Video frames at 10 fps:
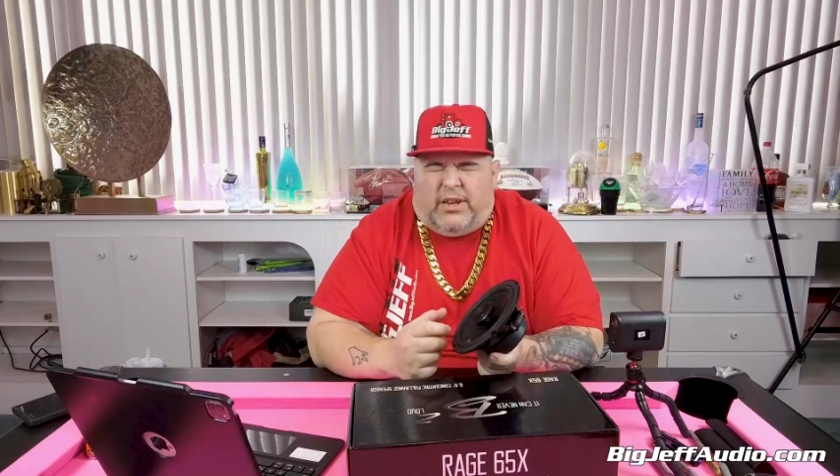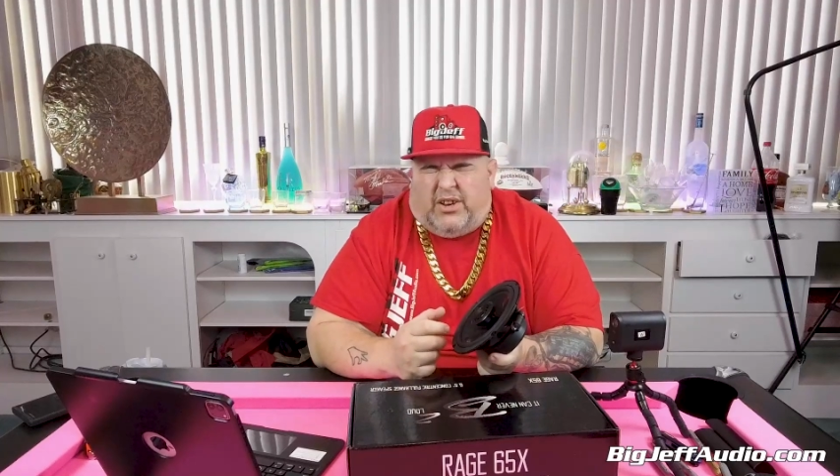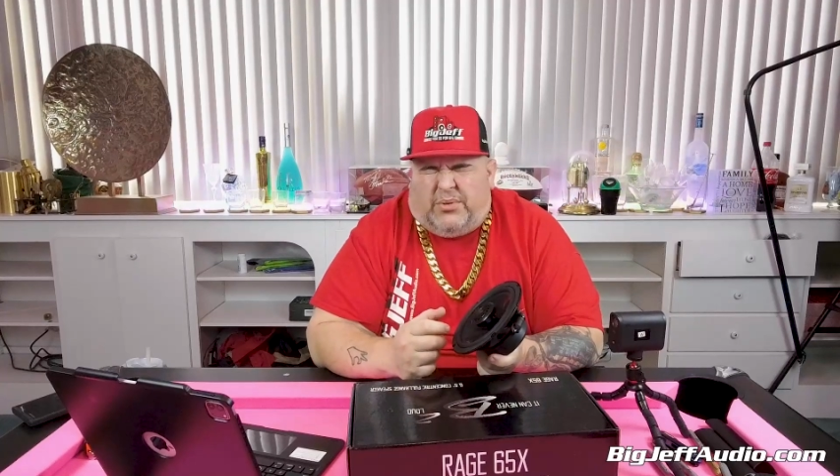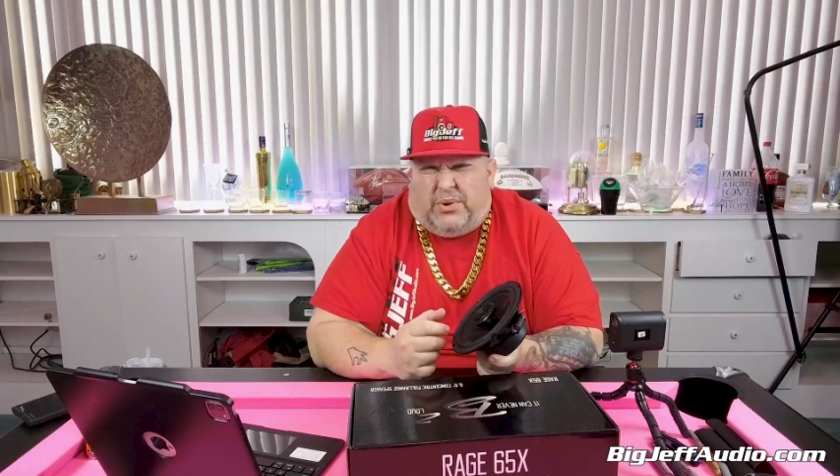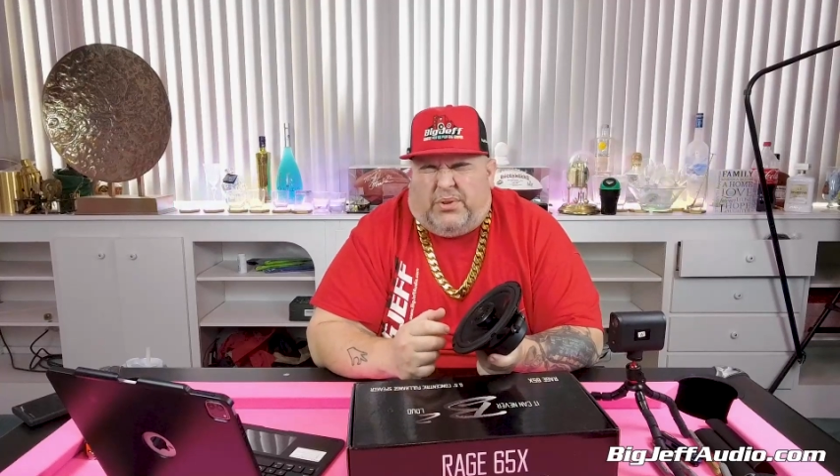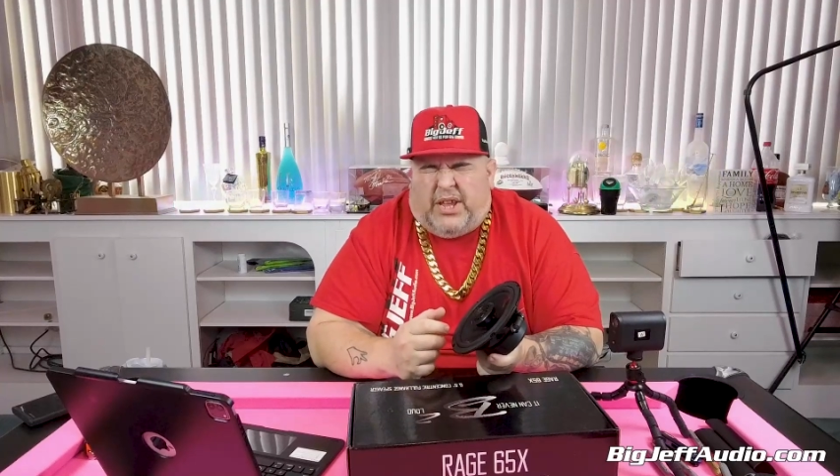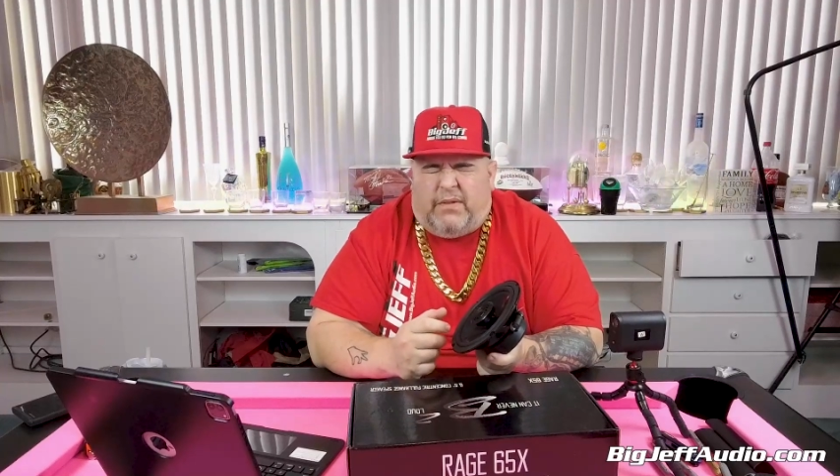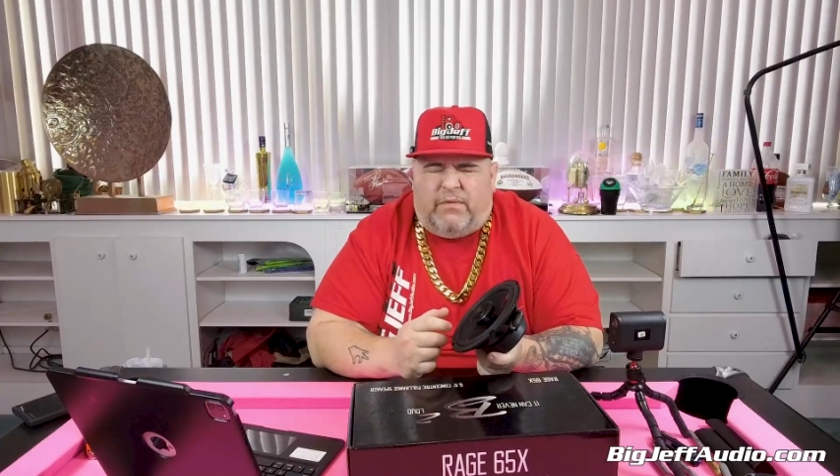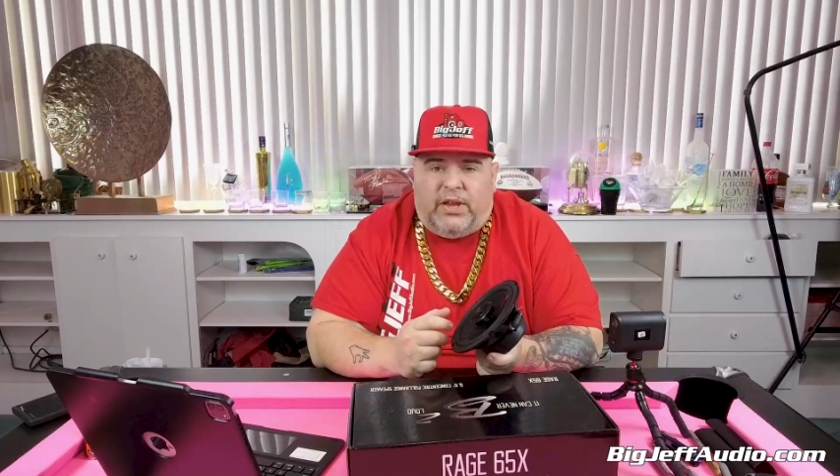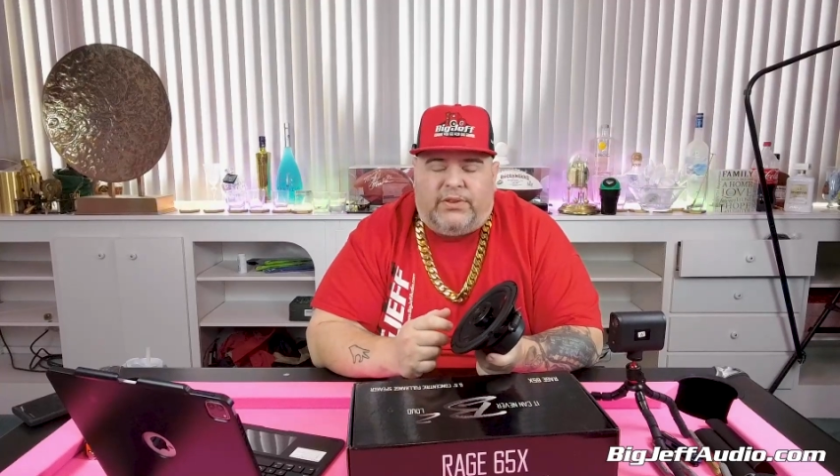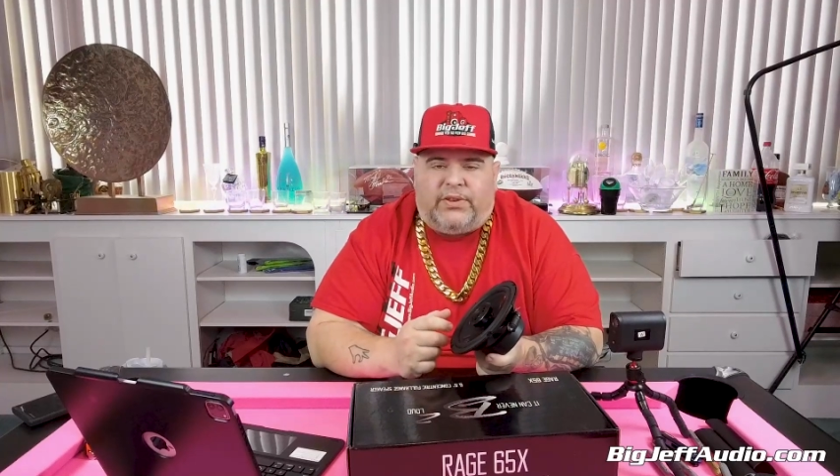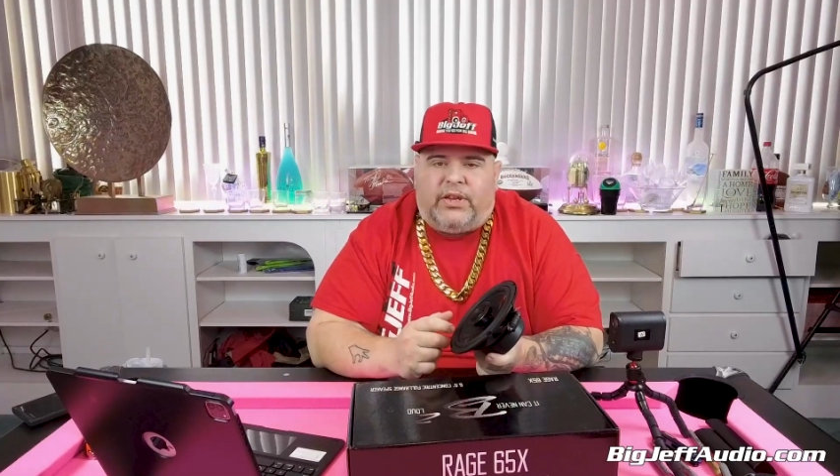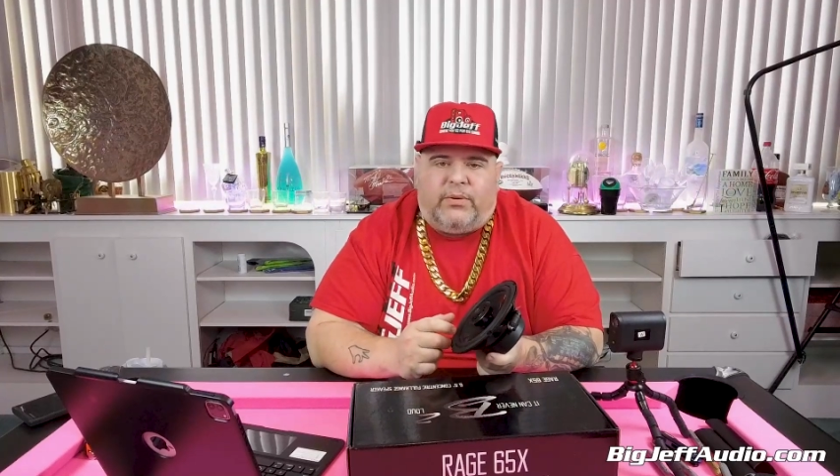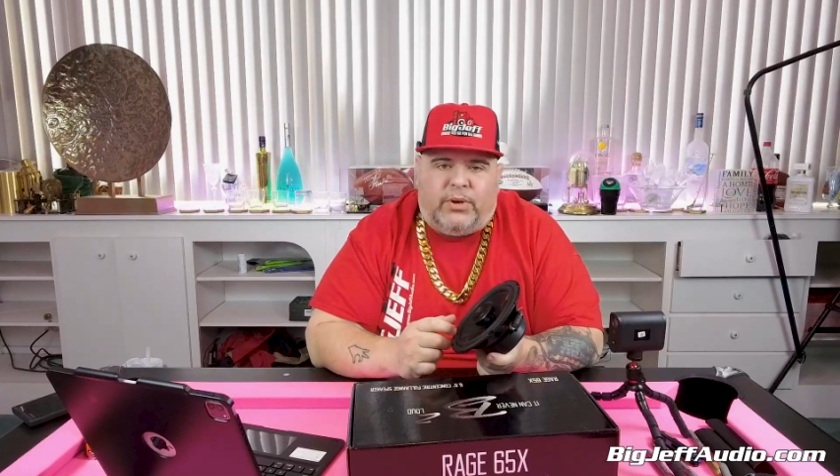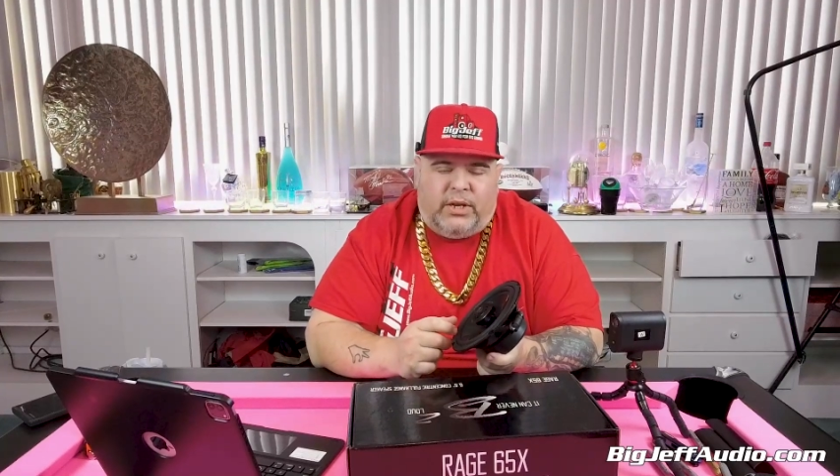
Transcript: You don't do that face like you're